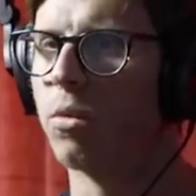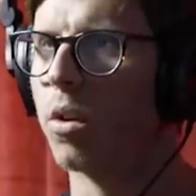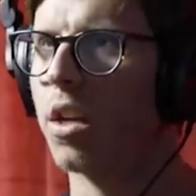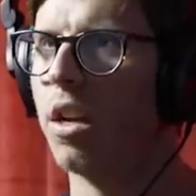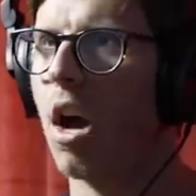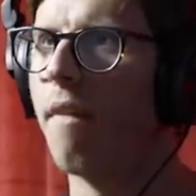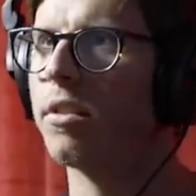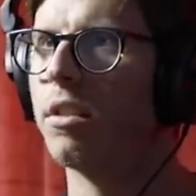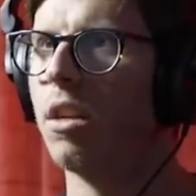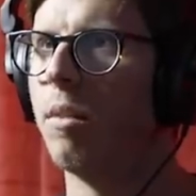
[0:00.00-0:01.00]
is working in
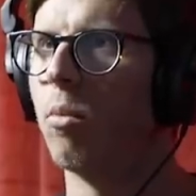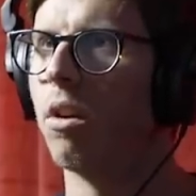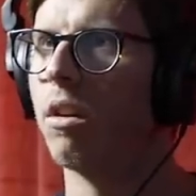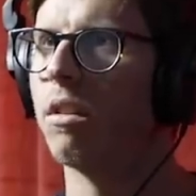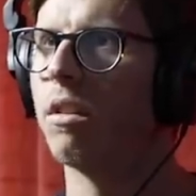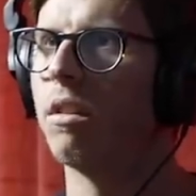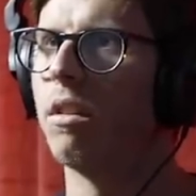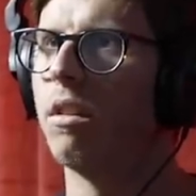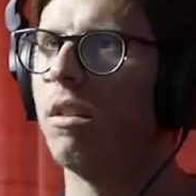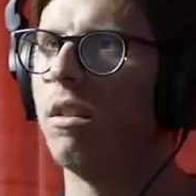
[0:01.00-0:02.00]
offices anymore.
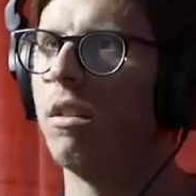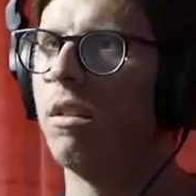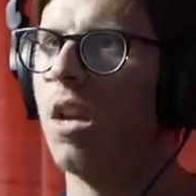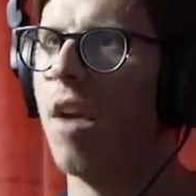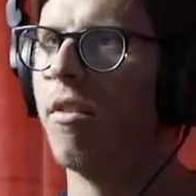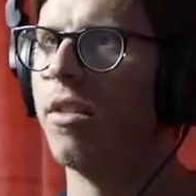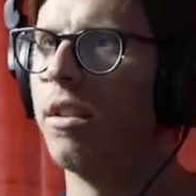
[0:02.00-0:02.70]
Right, everything decentralized.